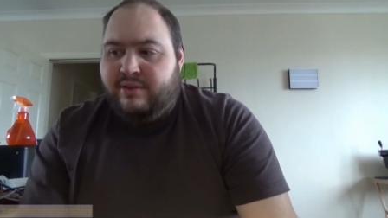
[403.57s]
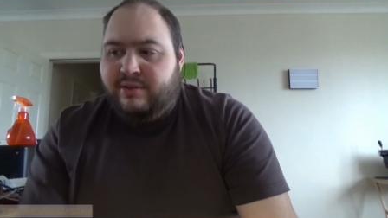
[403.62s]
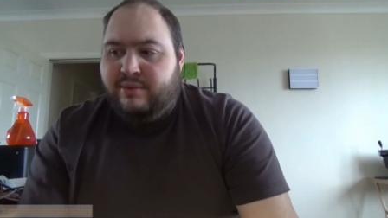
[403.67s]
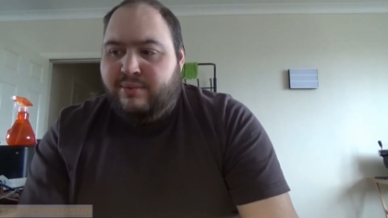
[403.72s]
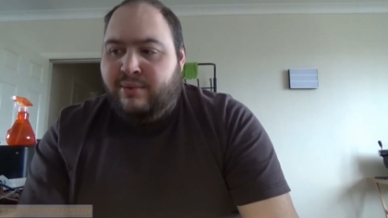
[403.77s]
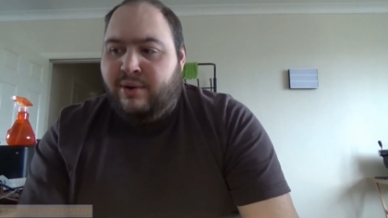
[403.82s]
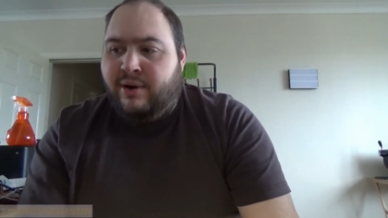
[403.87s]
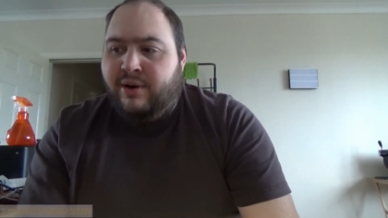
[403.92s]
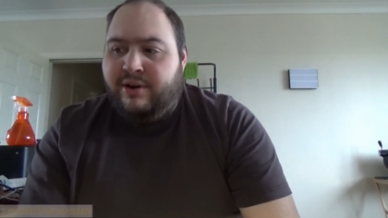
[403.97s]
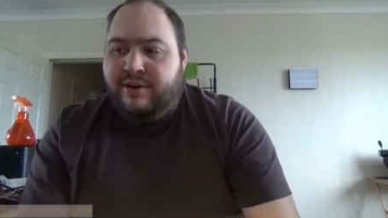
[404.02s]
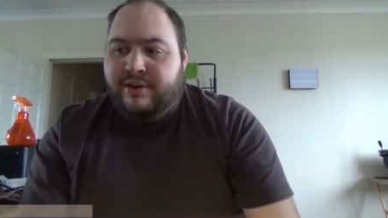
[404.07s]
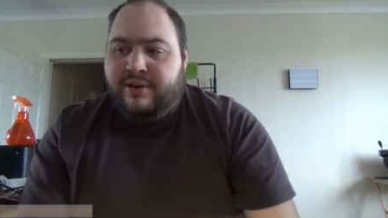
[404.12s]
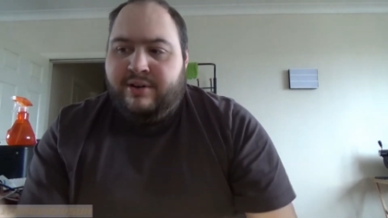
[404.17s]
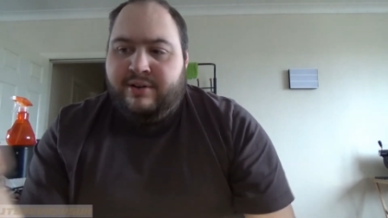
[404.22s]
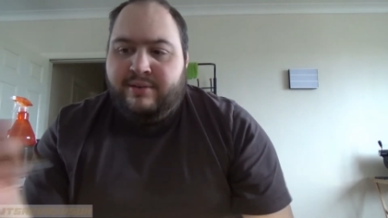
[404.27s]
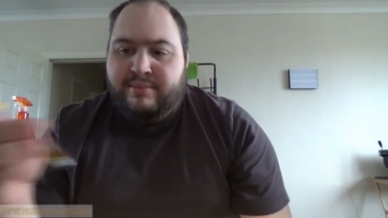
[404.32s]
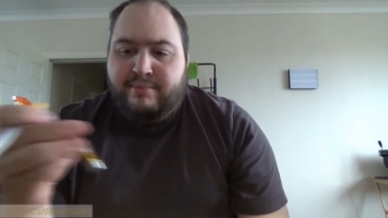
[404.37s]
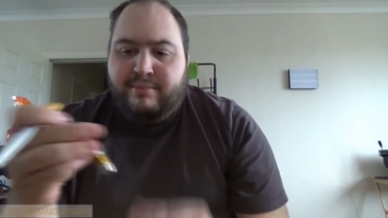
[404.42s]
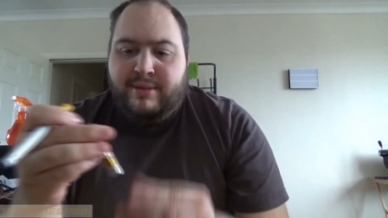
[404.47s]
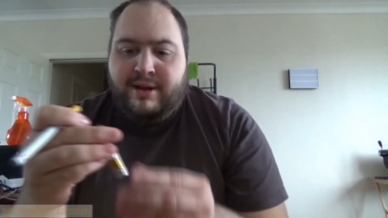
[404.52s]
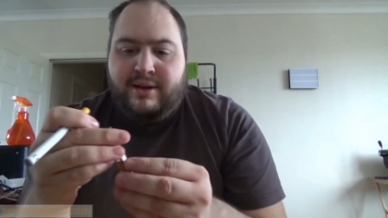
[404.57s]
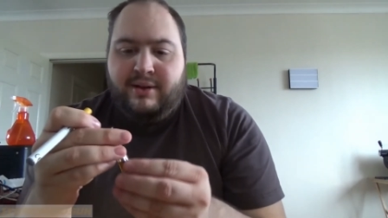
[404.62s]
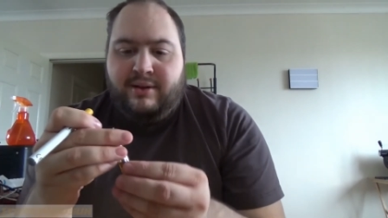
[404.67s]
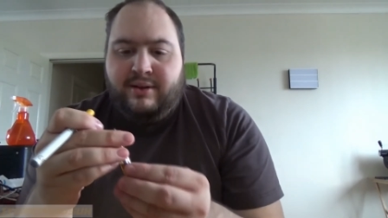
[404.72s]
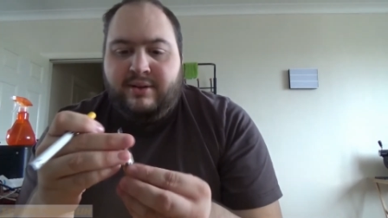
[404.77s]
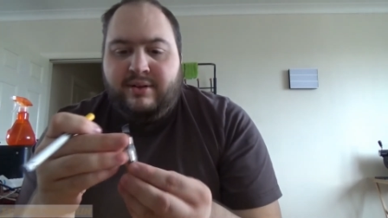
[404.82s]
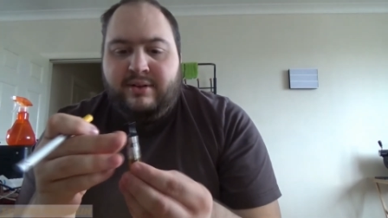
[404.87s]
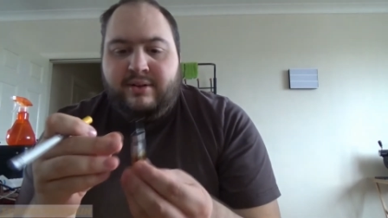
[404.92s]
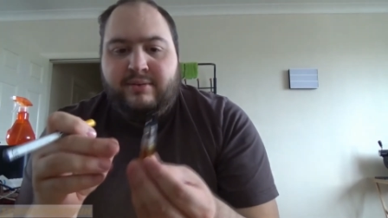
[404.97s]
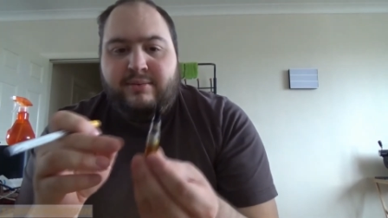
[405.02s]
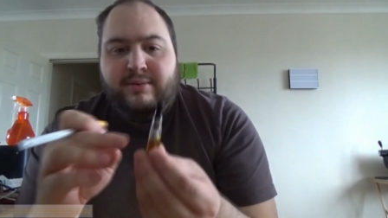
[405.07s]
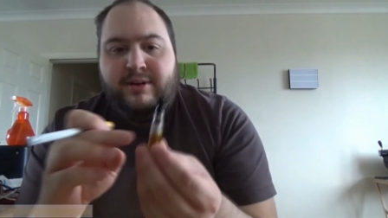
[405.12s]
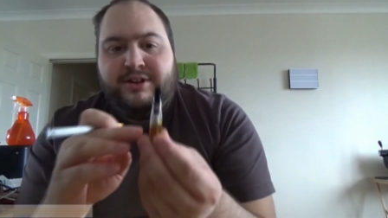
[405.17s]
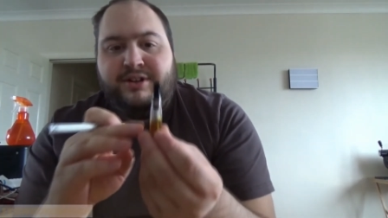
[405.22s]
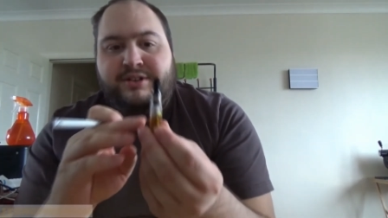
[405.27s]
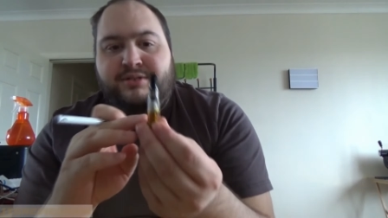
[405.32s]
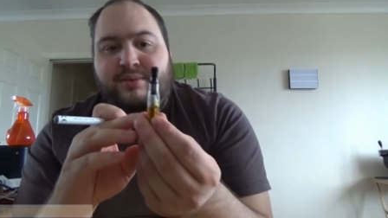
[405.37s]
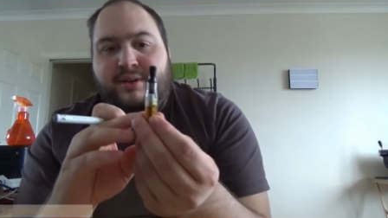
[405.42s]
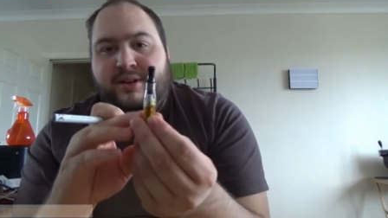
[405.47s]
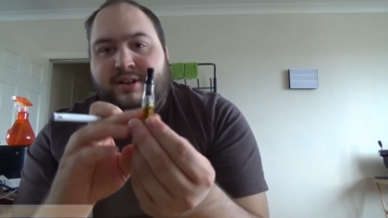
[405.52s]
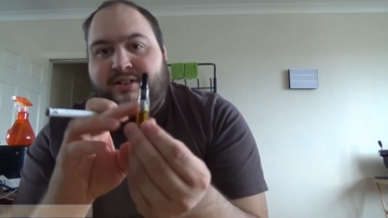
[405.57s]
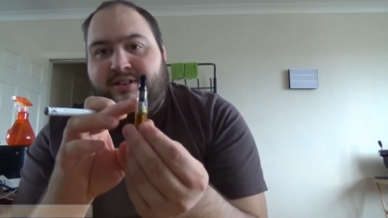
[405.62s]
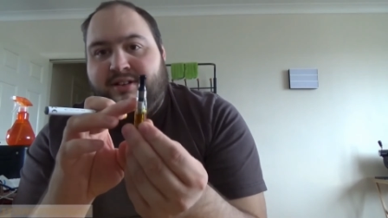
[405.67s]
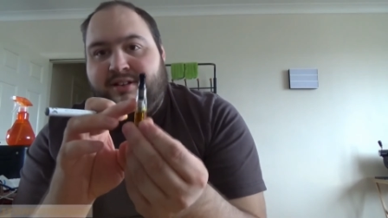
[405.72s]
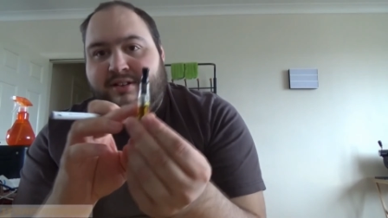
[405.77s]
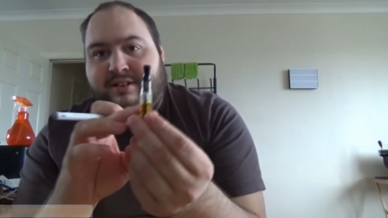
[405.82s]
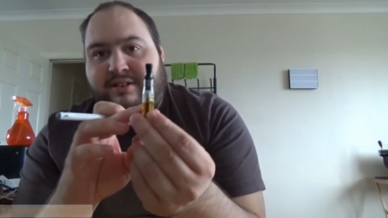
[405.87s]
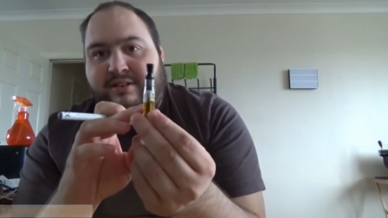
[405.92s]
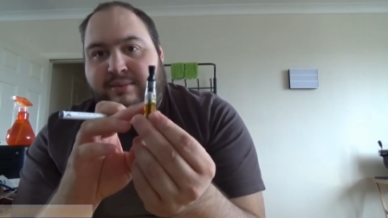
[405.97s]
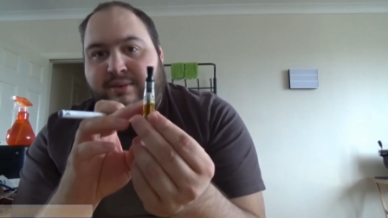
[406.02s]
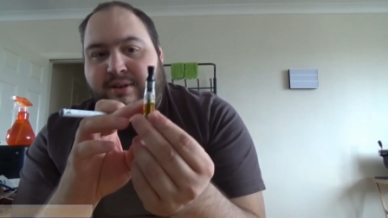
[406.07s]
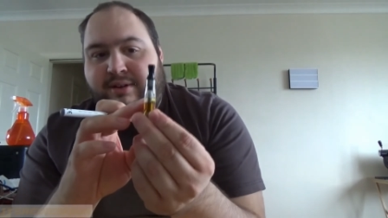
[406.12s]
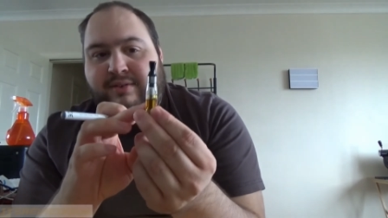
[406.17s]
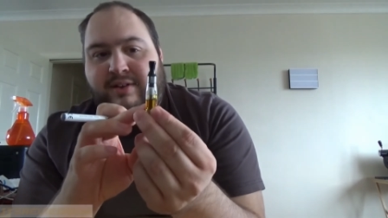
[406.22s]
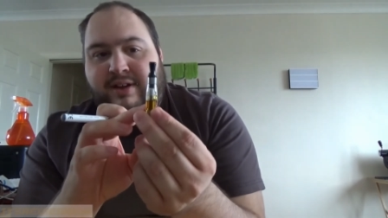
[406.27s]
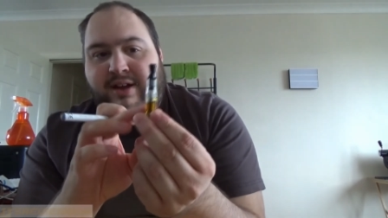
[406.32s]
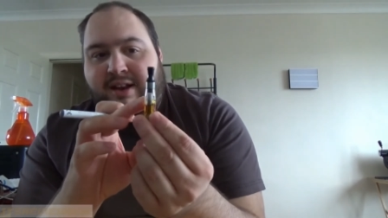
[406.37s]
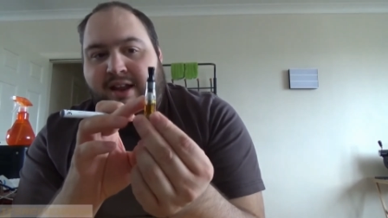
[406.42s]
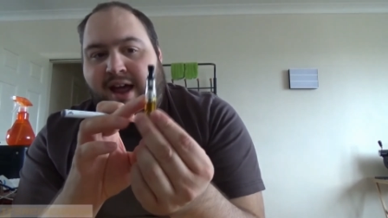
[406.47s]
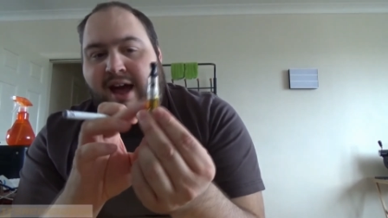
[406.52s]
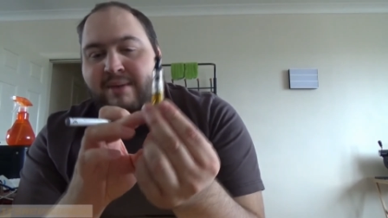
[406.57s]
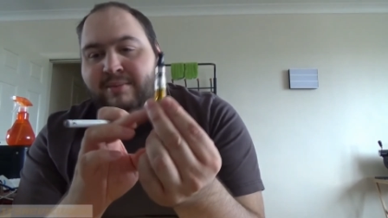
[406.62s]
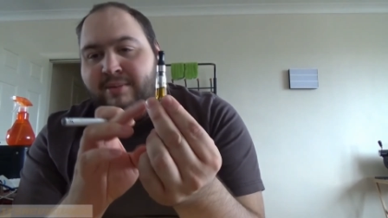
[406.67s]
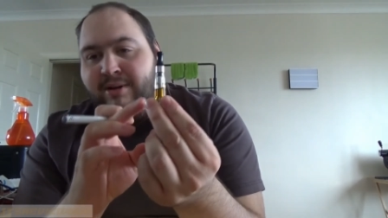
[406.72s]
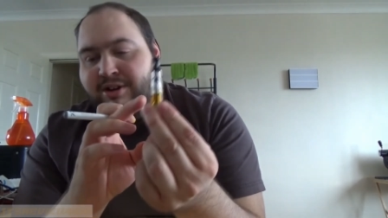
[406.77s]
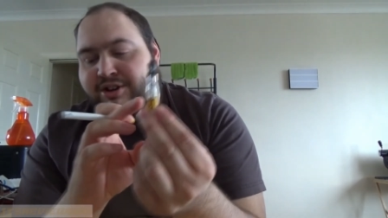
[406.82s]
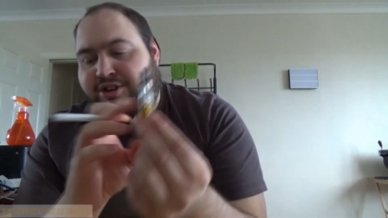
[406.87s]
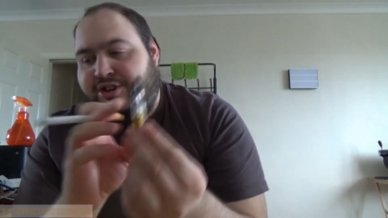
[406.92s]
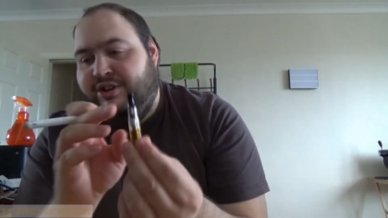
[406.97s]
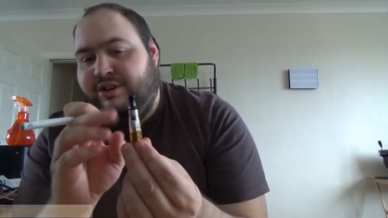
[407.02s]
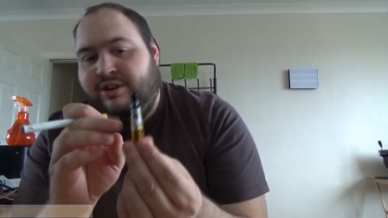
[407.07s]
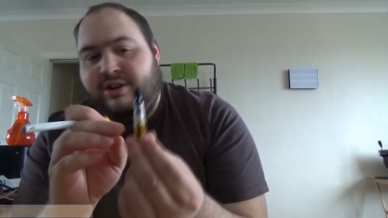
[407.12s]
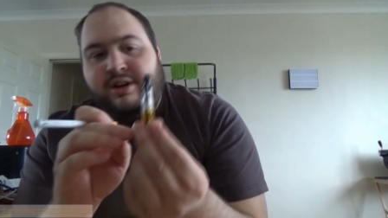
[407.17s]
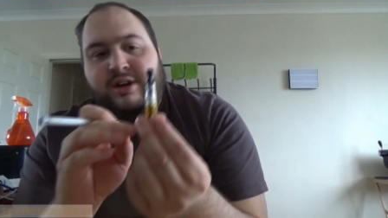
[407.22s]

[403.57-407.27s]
1 mil, which is what this is. You wouldn't even get that much.